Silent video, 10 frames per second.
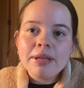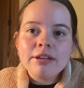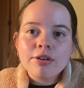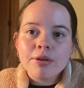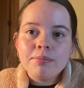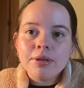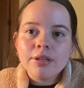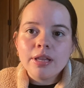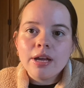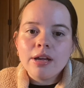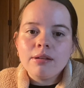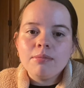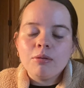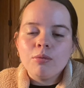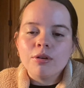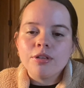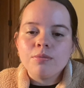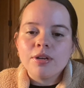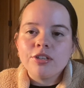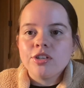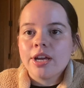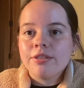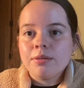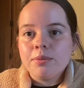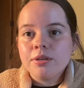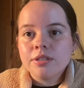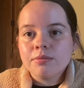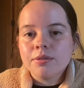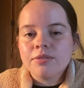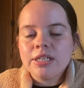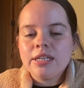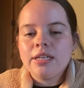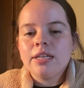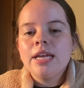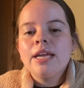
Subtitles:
in our book club, or you want to check out the books that we're reading,